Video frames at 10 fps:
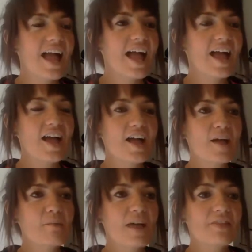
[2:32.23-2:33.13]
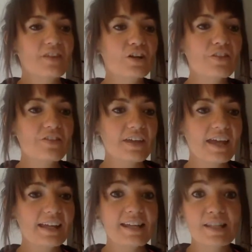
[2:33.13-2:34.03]
The other
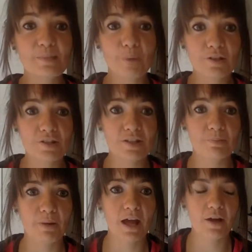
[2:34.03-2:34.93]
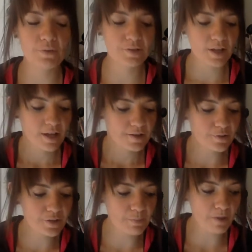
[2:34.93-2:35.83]
thing is sponsored posts. So
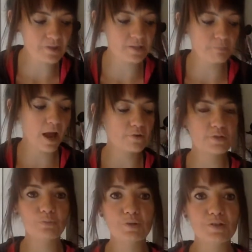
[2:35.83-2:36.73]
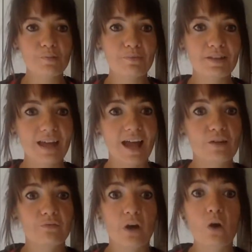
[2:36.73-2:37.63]
sponsored posts was something that
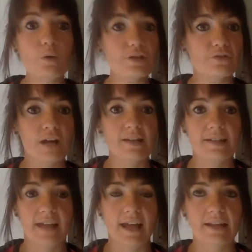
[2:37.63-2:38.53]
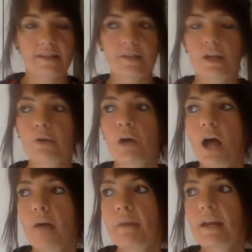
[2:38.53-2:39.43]
I've always tried to get into.
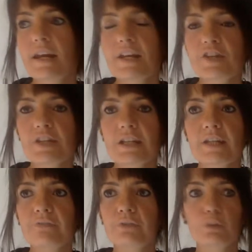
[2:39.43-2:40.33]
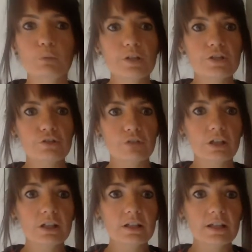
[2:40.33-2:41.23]
I mean, initially you will
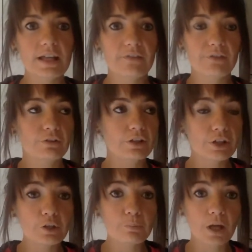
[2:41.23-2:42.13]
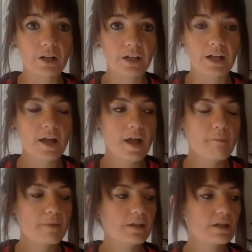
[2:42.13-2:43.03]
struggle if you're a new blogger,
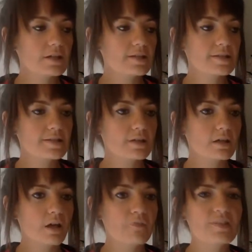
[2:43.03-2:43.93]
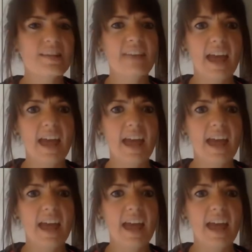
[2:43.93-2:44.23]
because obviously